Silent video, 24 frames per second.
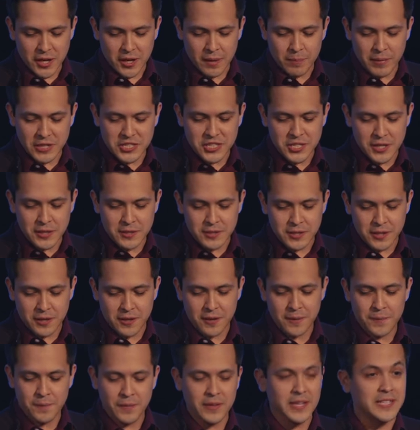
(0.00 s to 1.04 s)
uh, much
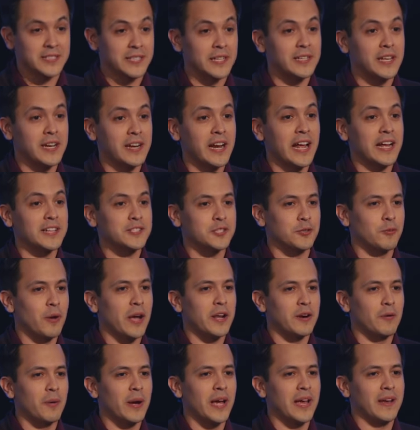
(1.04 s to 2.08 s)
easier, unless I need an answer
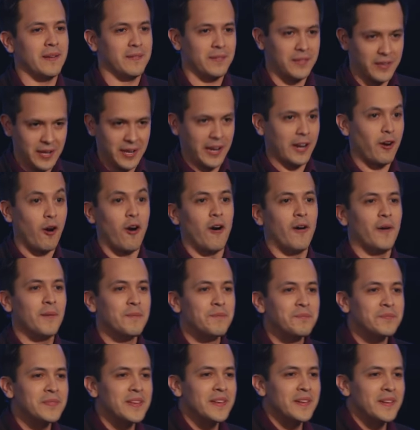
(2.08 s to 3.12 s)
right away, and then I
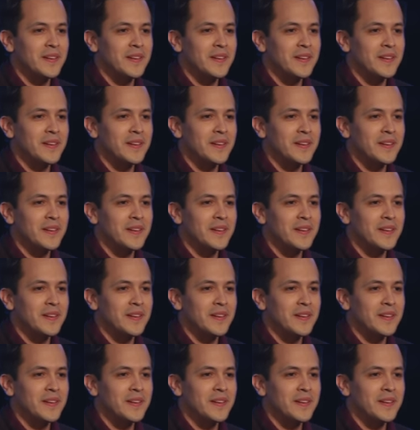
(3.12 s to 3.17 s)
call.